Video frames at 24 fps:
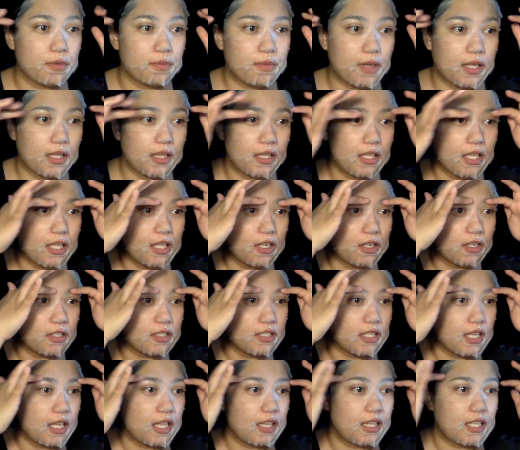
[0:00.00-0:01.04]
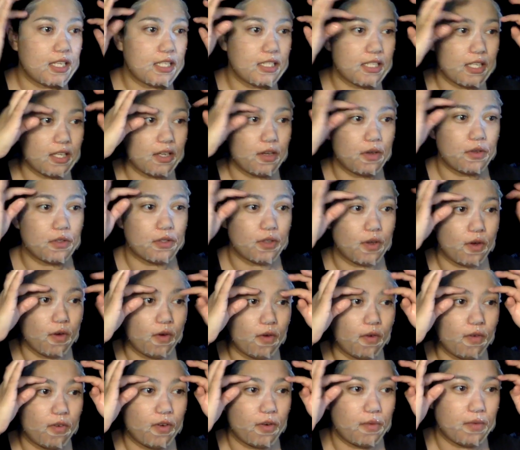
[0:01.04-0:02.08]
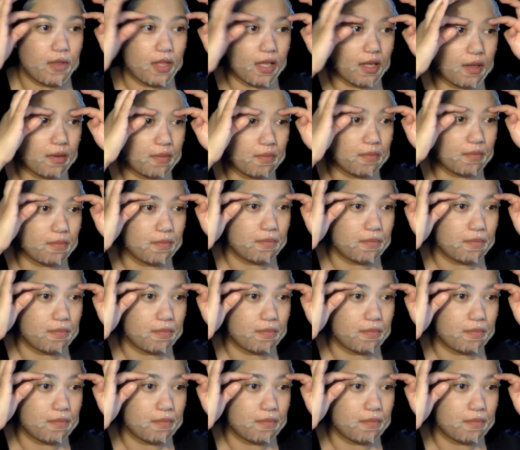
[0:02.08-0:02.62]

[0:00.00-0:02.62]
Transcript: with my leaders, at least it goes over, like,